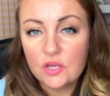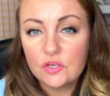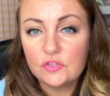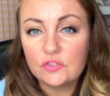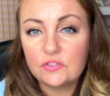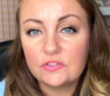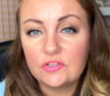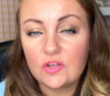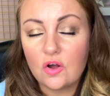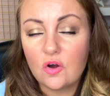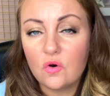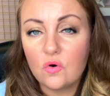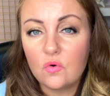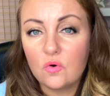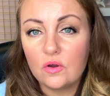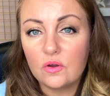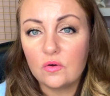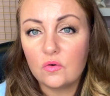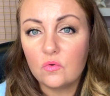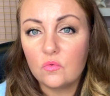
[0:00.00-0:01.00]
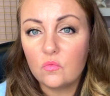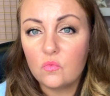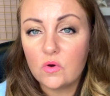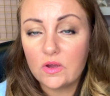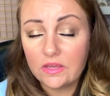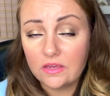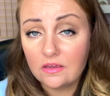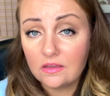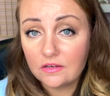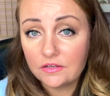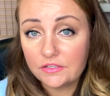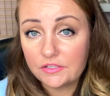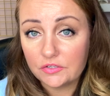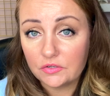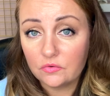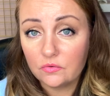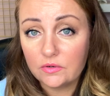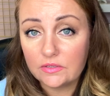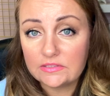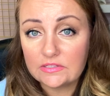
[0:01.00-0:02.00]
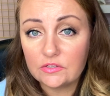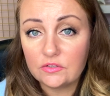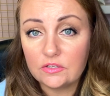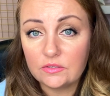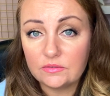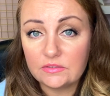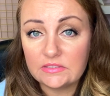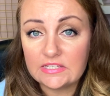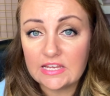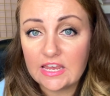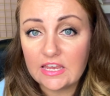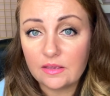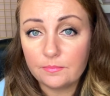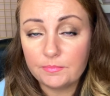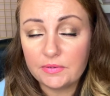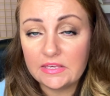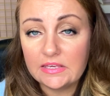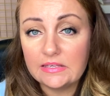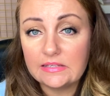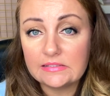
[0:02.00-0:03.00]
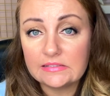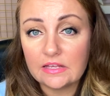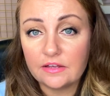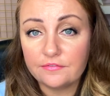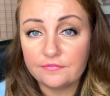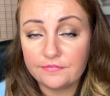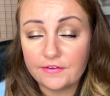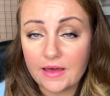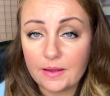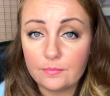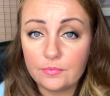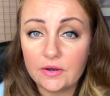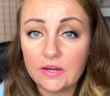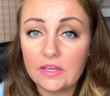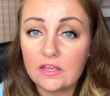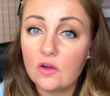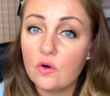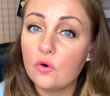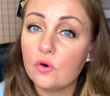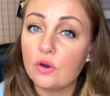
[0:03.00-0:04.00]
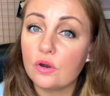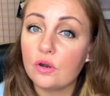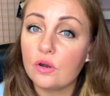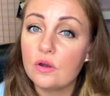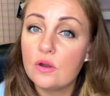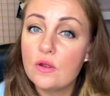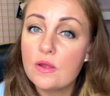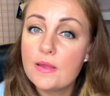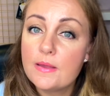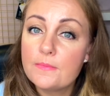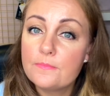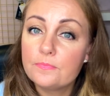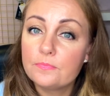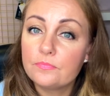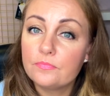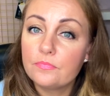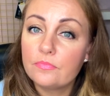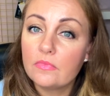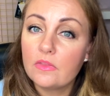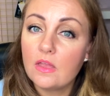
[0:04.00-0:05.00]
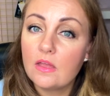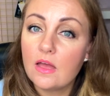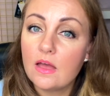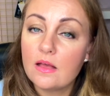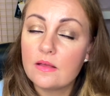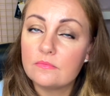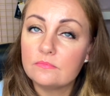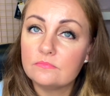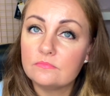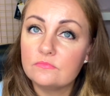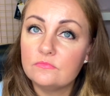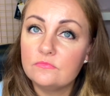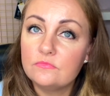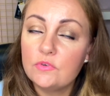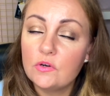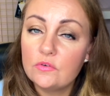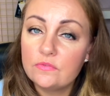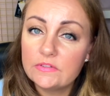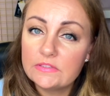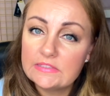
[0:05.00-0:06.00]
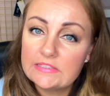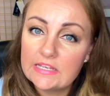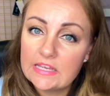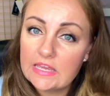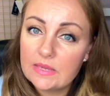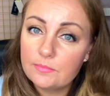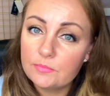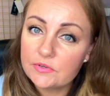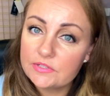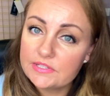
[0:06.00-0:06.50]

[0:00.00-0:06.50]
So what you can do is you can take a piece of fabric or woven tape or